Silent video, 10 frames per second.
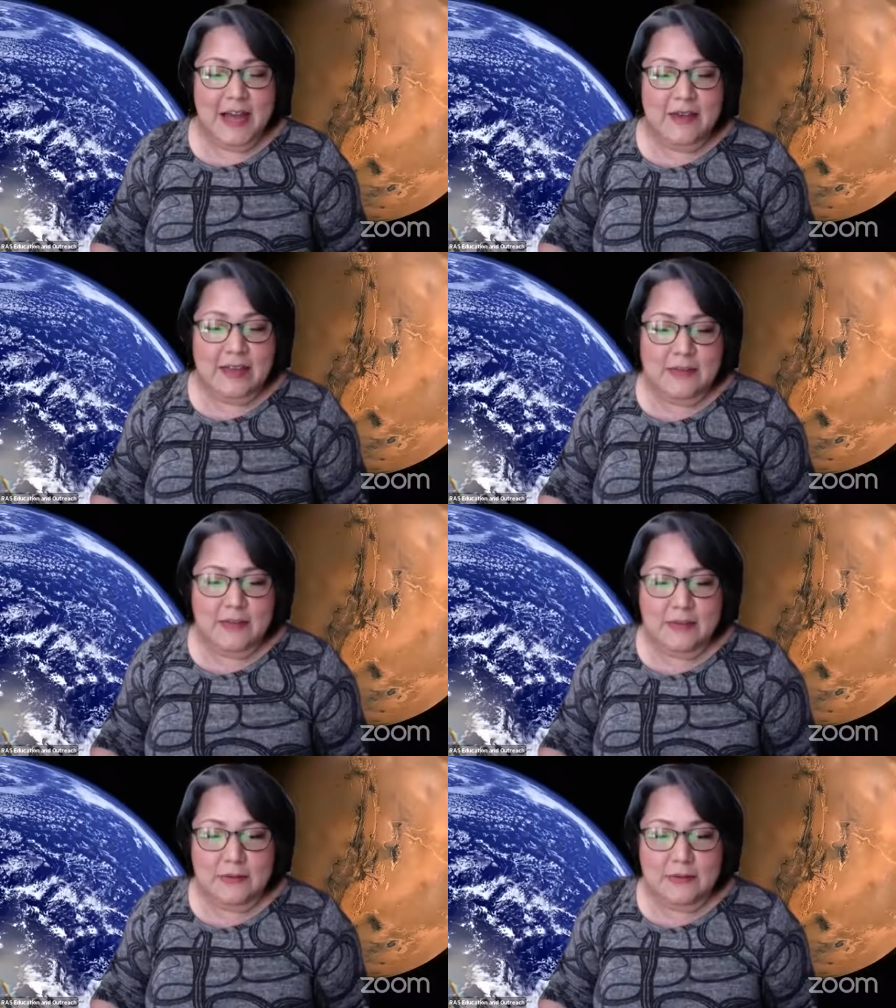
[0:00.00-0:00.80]
Okay,
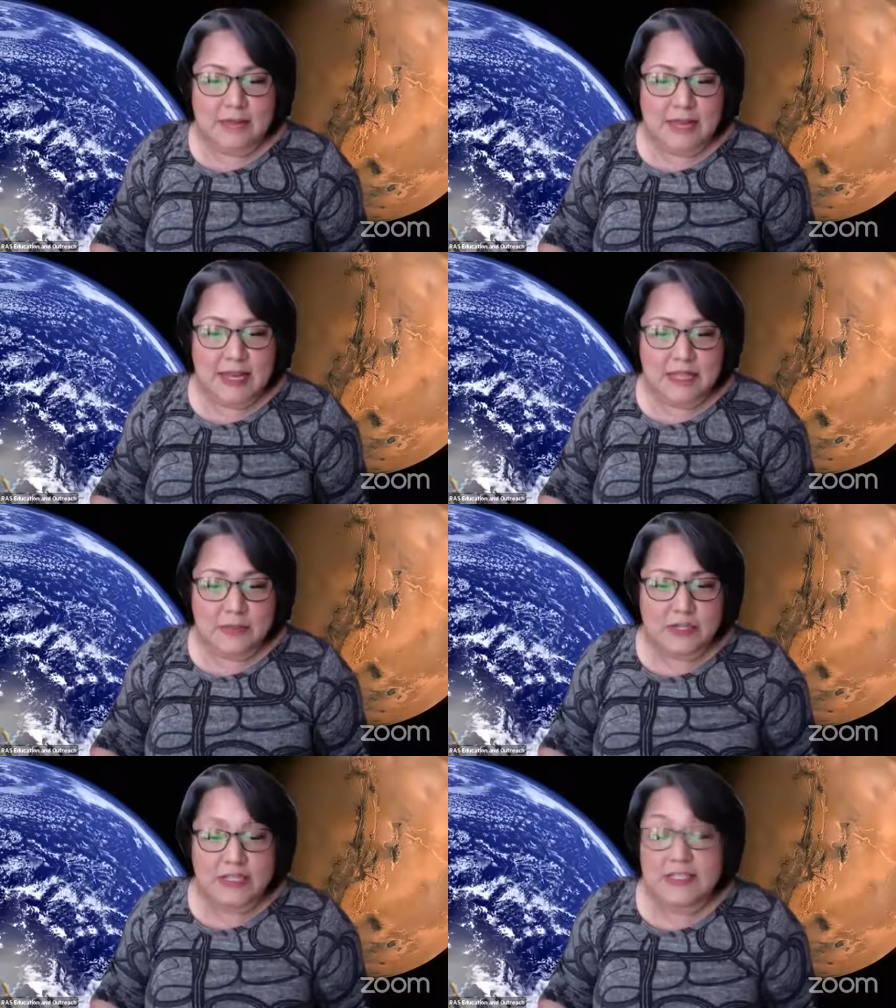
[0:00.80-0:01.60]
so the last
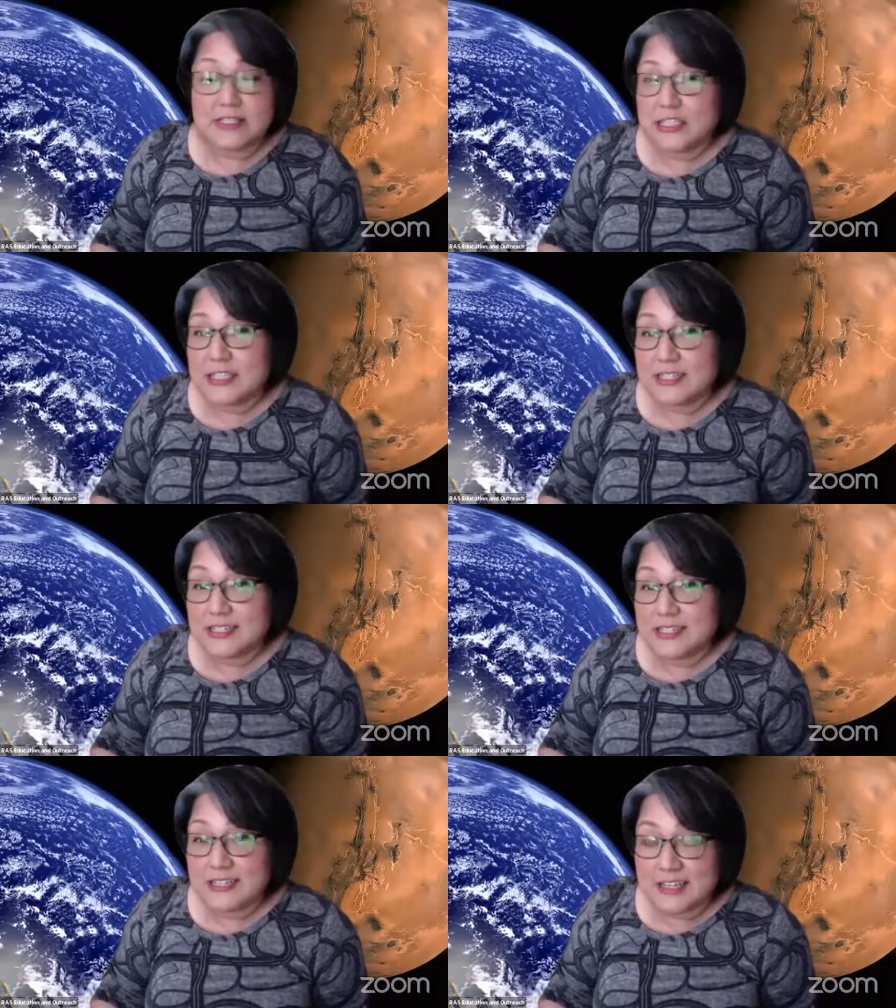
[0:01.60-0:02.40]
question is a
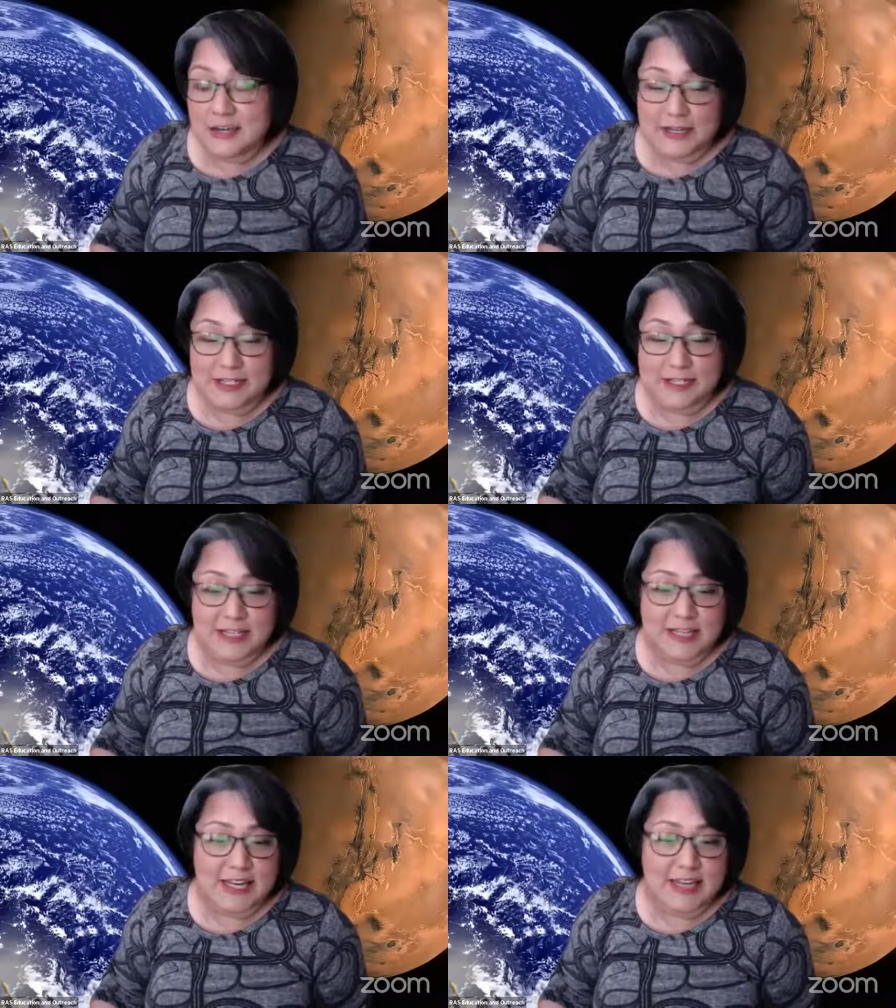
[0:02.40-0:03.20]
GCSE
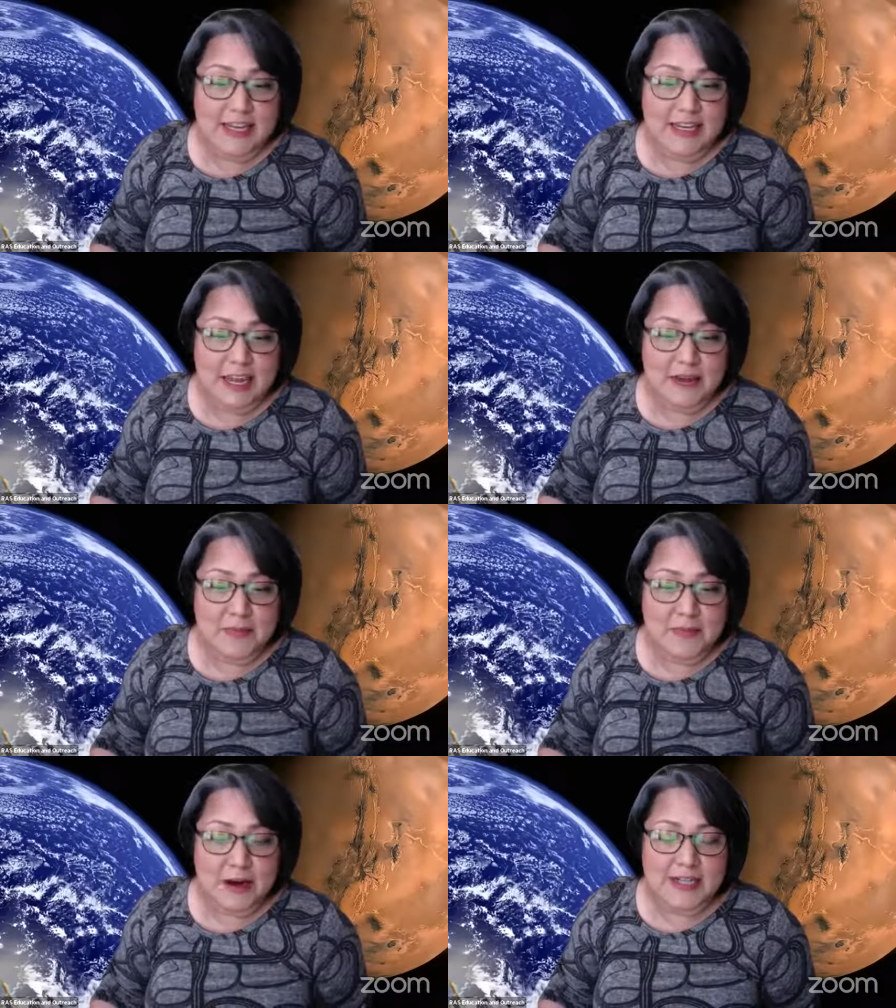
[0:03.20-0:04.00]
question, and
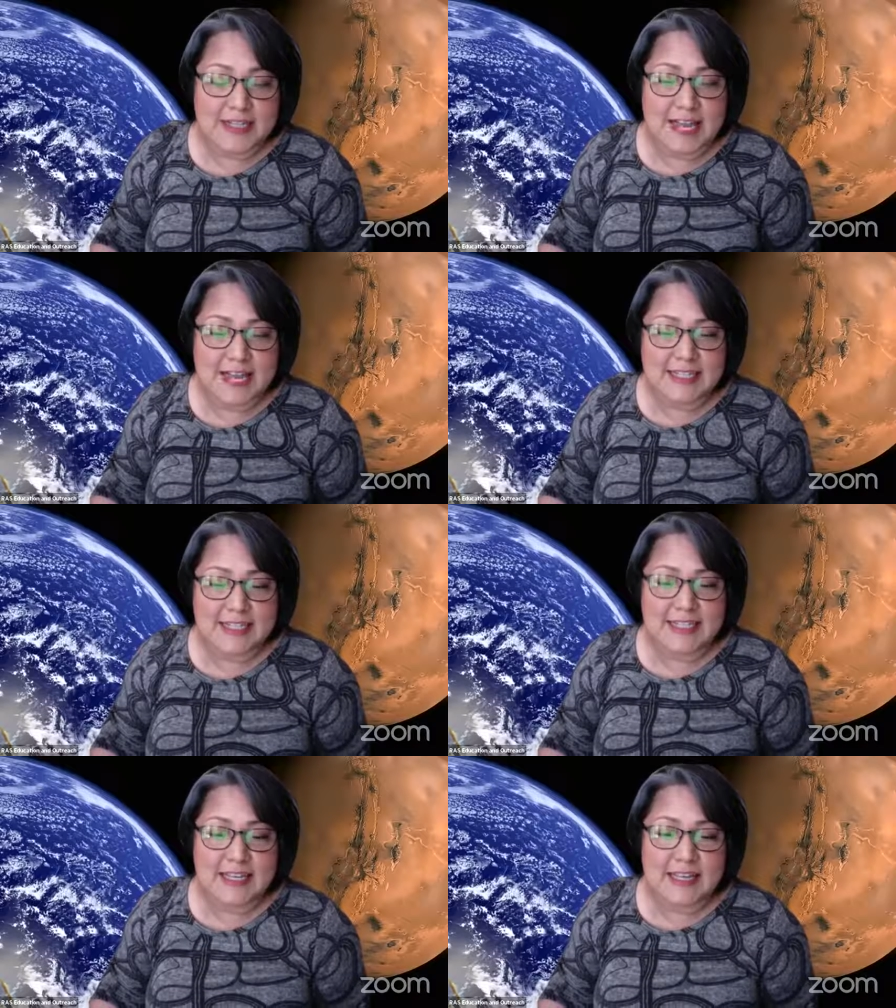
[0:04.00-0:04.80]
Karen Parks asks,